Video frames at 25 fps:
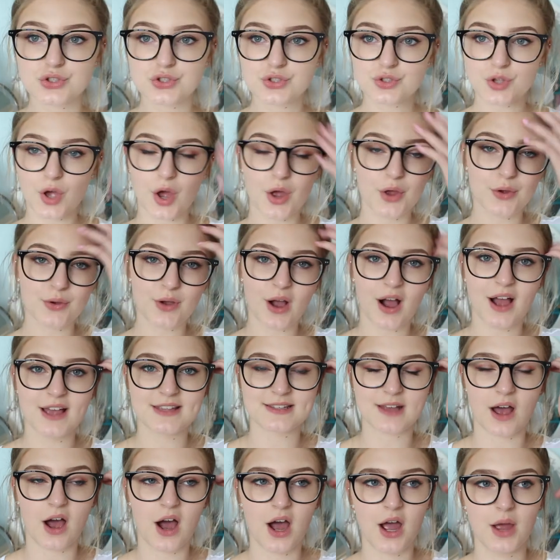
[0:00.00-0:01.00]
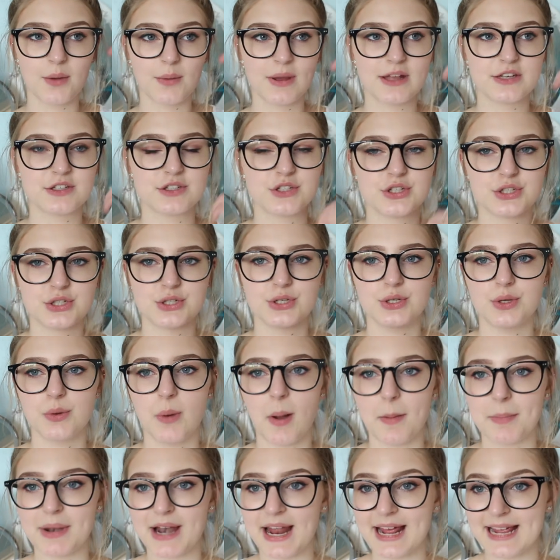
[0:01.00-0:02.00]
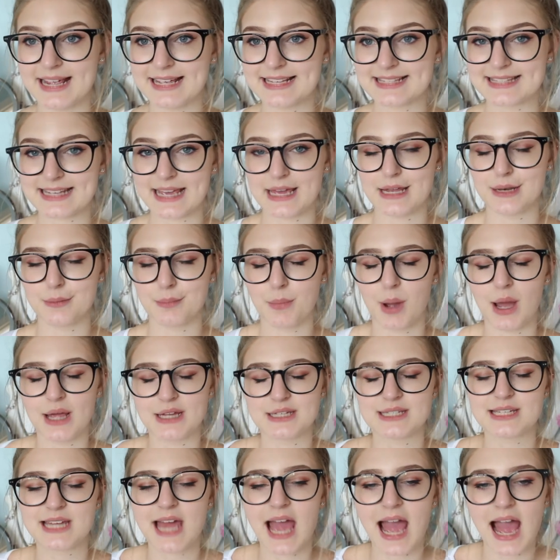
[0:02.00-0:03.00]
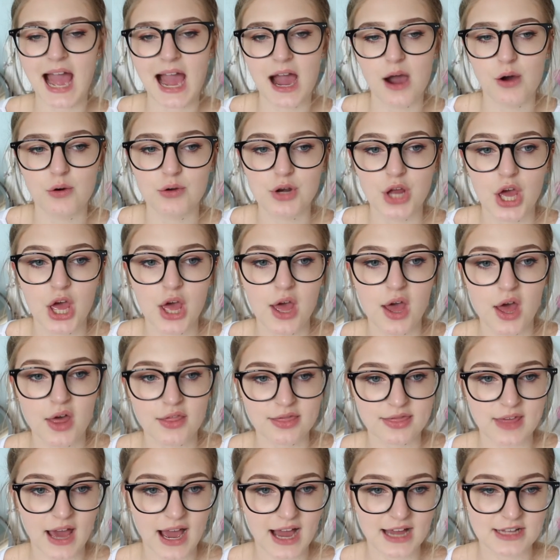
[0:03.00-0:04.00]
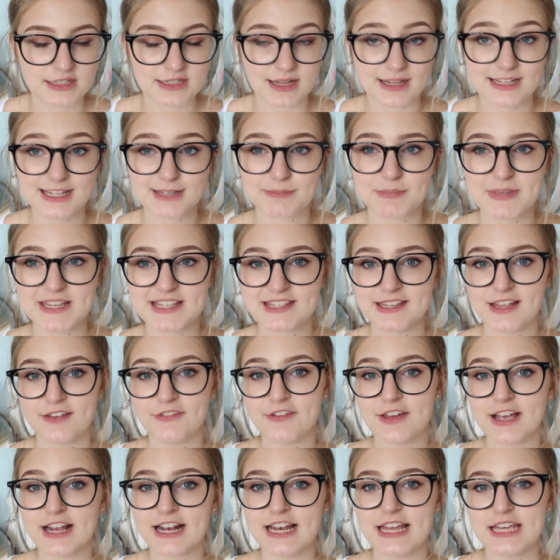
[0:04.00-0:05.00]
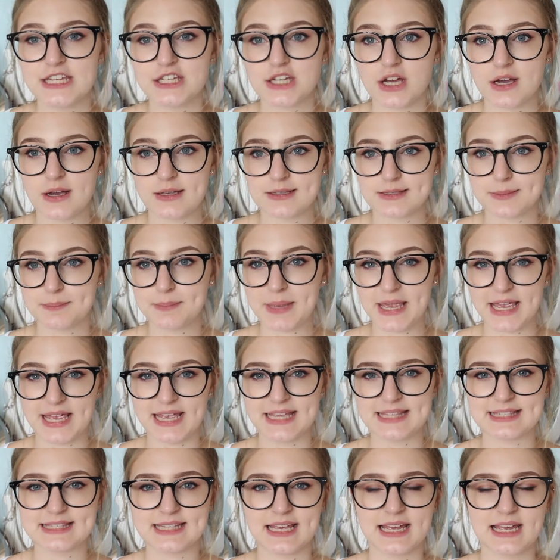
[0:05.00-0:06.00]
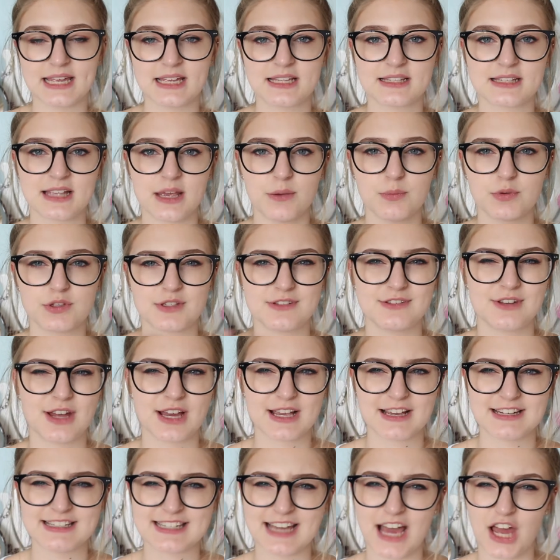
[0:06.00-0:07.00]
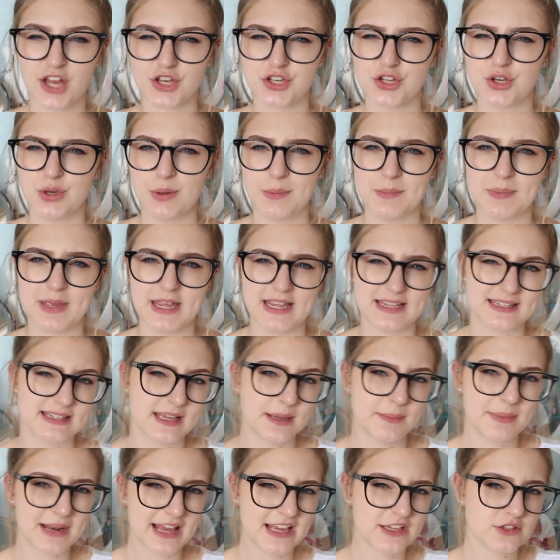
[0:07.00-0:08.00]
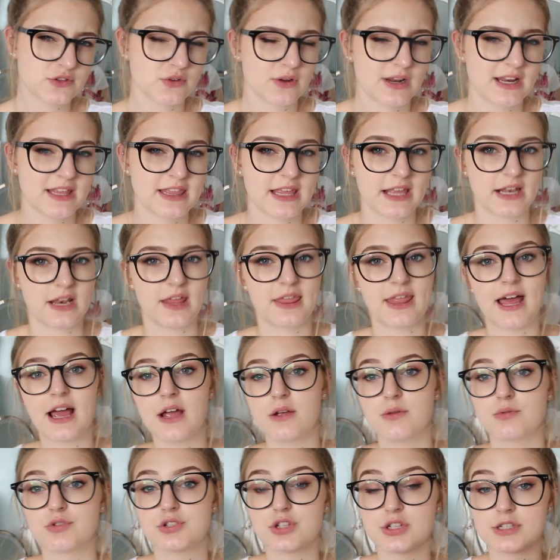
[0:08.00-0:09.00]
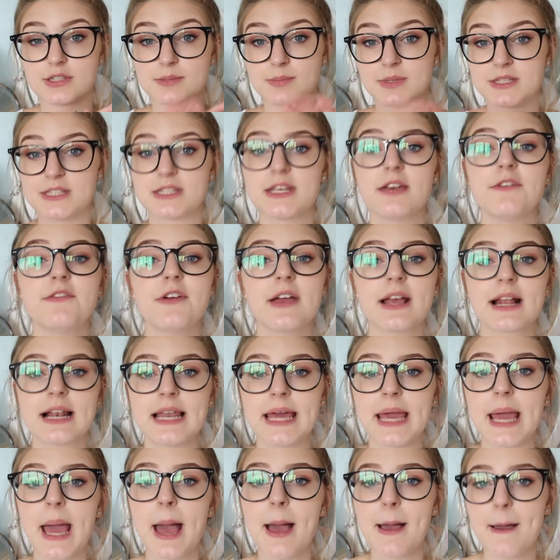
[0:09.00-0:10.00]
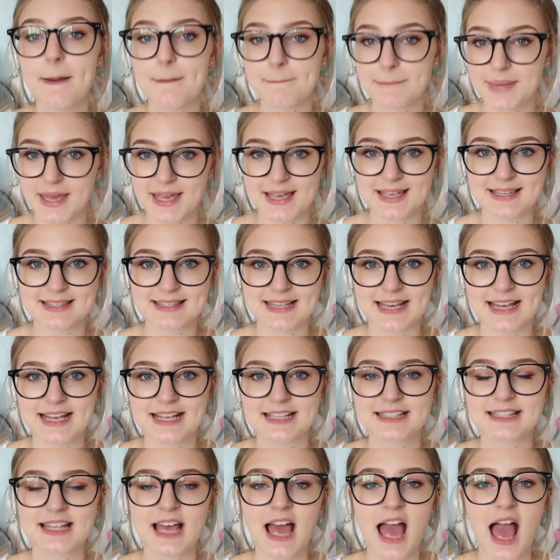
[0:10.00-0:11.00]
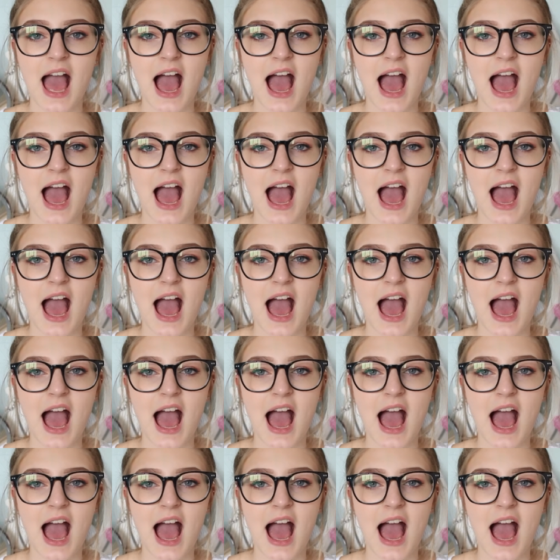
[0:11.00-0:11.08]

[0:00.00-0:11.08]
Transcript: So guys, I went to a place in my town that specifically does piercings. It wasn't like a tattoo and piercing place or anything like that. It was just specifically piercings.